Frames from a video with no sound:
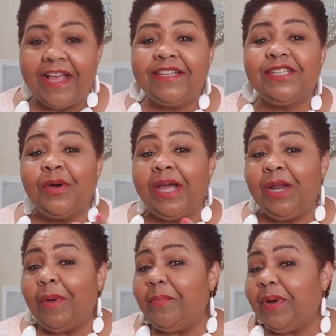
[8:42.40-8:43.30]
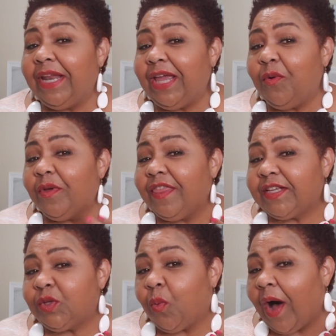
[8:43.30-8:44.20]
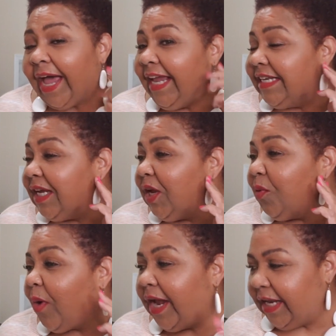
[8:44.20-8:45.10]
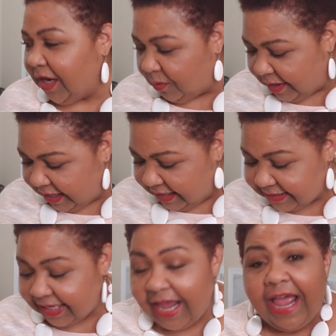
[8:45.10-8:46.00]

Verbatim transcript: So anyway, I'm putting it with this white and white earrings